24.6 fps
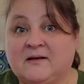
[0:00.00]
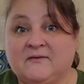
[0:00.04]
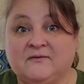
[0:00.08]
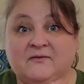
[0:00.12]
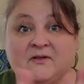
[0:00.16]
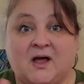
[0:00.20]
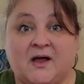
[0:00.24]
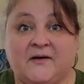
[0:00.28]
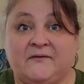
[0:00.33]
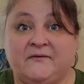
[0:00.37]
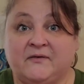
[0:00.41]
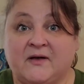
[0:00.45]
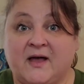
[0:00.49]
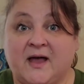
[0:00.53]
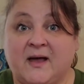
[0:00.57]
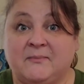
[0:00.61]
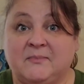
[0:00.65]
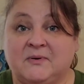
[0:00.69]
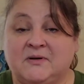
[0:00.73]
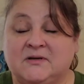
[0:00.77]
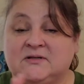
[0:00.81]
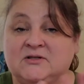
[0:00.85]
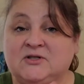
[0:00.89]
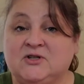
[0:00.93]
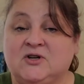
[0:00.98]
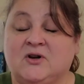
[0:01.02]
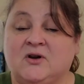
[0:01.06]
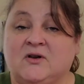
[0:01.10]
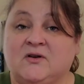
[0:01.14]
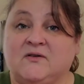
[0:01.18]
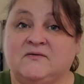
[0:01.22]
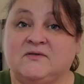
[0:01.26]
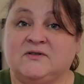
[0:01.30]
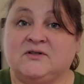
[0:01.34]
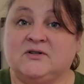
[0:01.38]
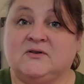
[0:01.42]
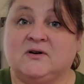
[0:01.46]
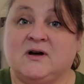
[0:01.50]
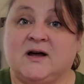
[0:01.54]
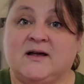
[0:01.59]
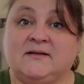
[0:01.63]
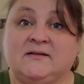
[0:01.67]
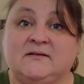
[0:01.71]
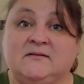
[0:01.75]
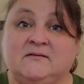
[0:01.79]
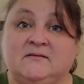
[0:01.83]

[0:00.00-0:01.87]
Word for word: if life happens, you know, you've still got,